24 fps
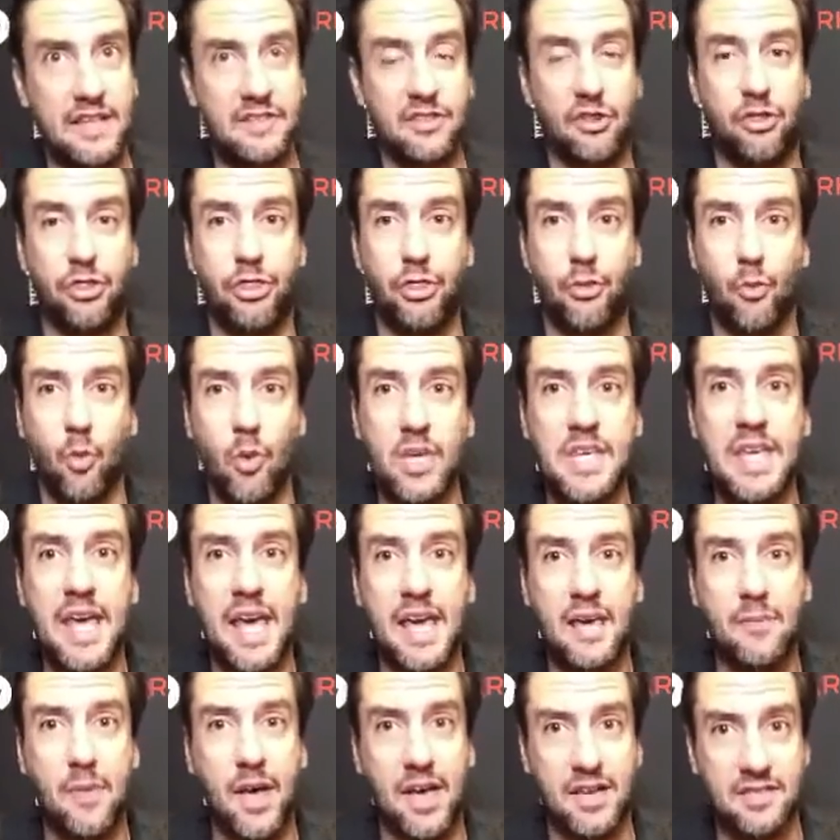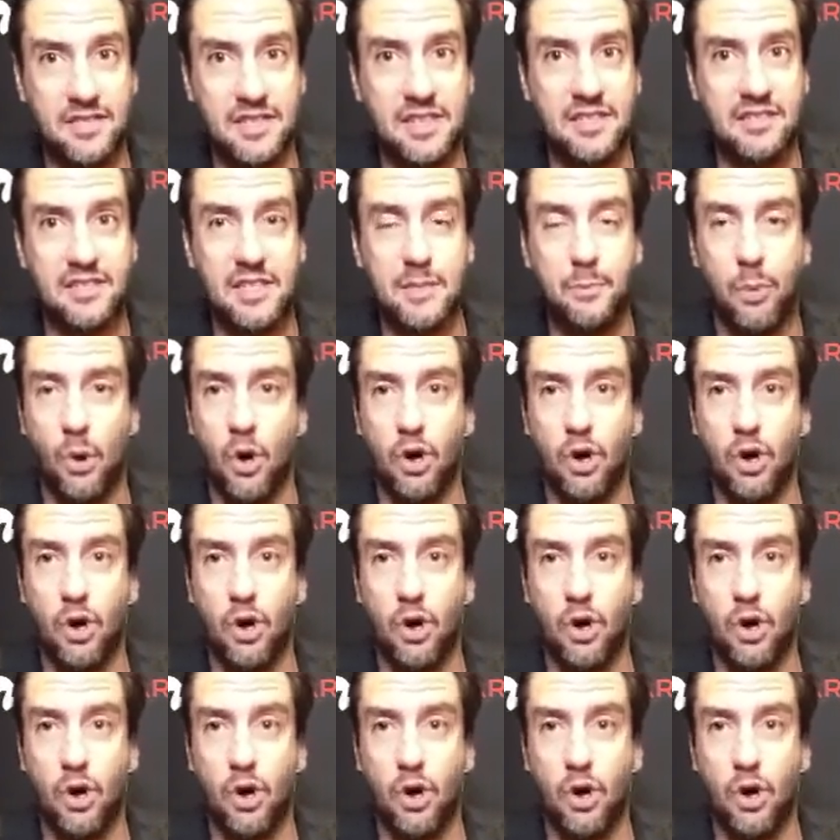That's a three game SEC